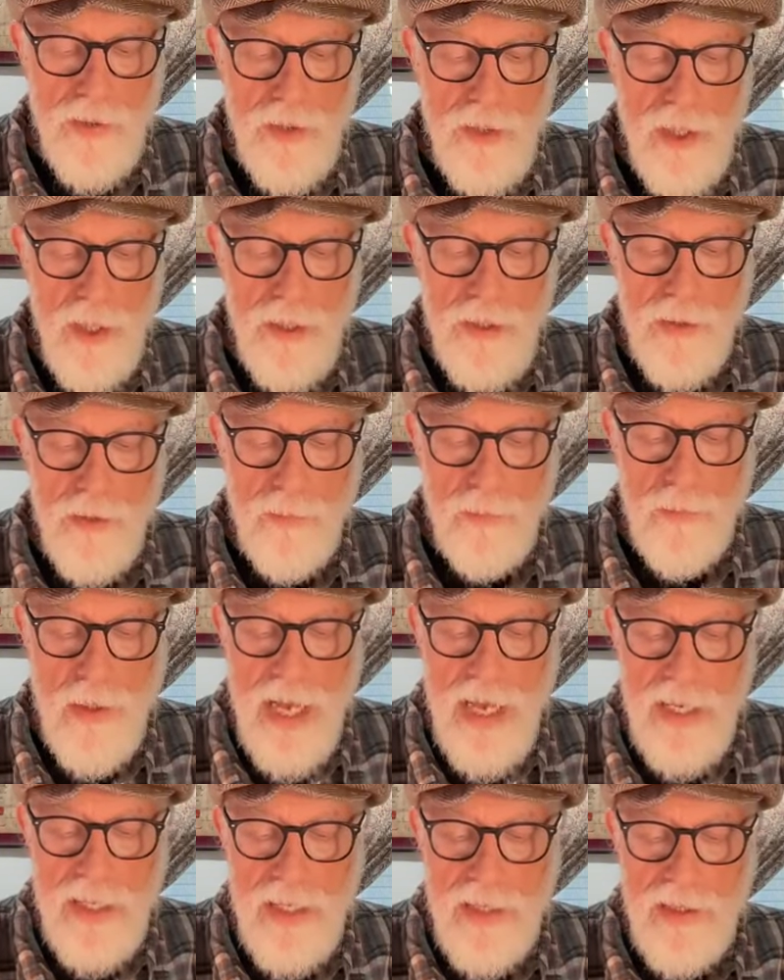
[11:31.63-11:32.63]
the doctor
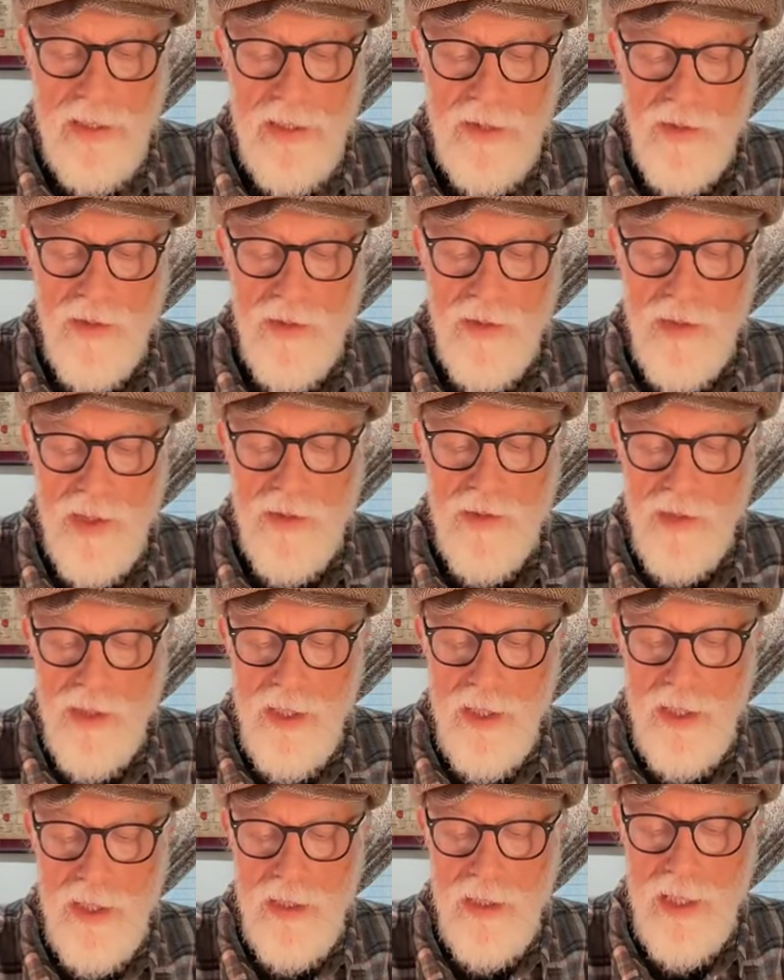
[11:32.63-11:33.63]
back and
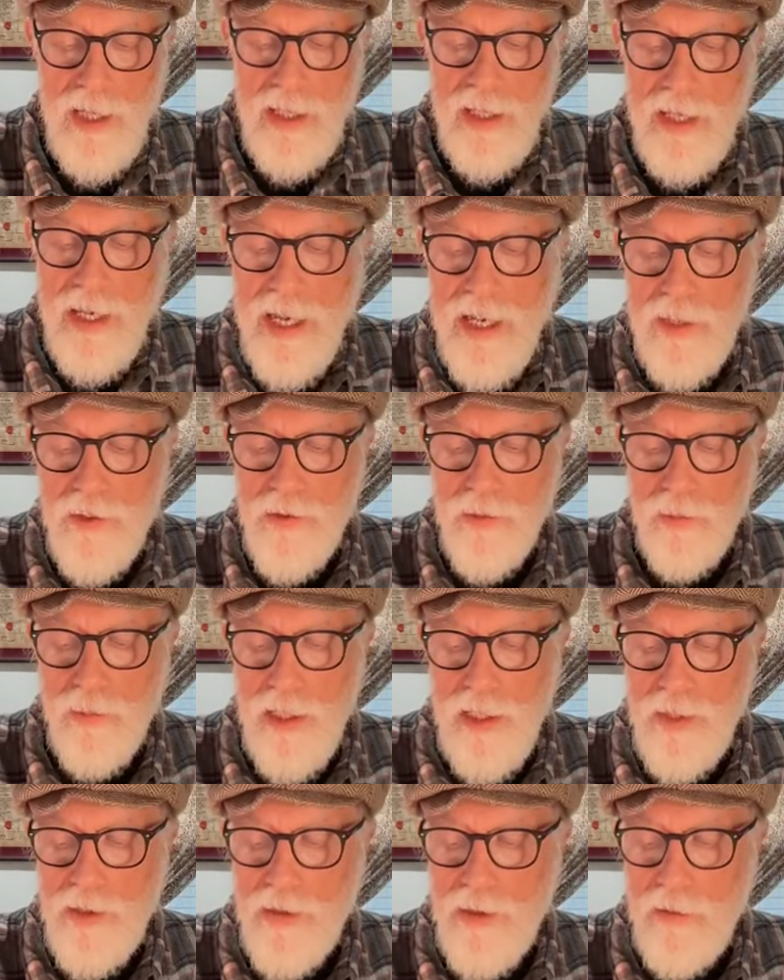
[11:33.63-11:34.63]
insisted he take
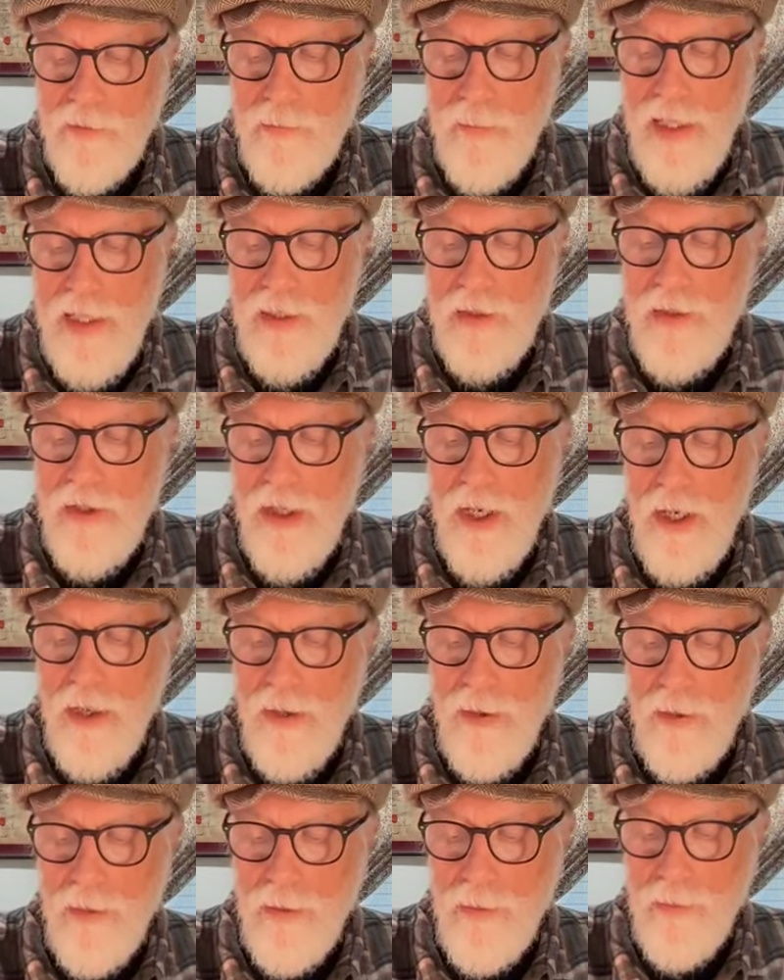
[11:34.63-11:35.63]
x-rays of my
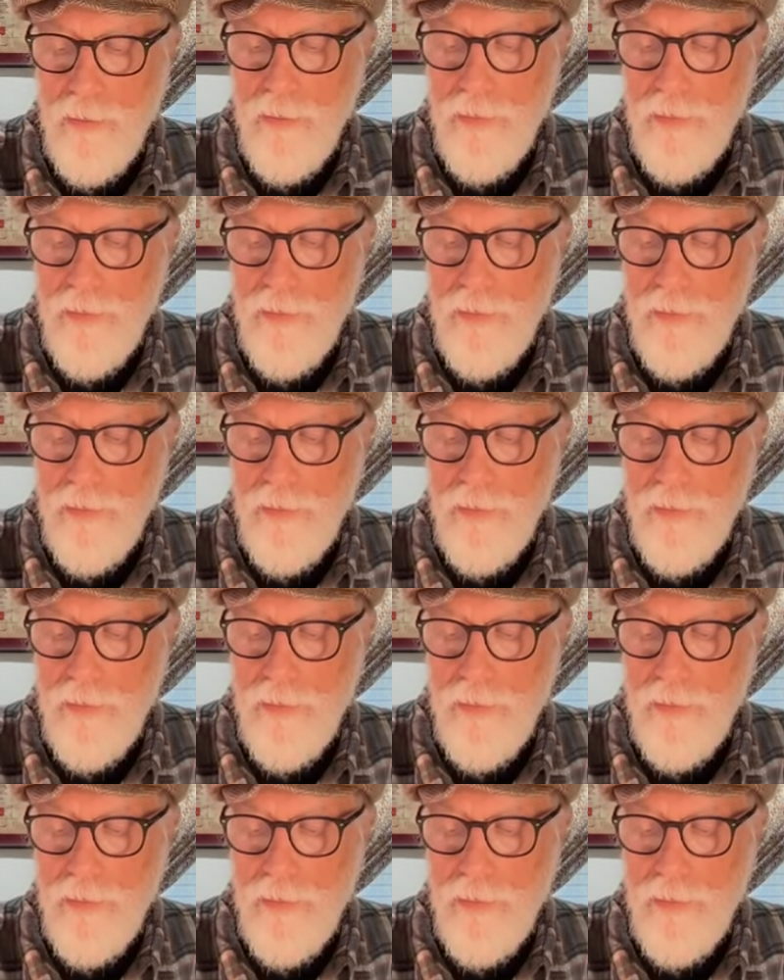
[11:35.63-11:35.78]
toe.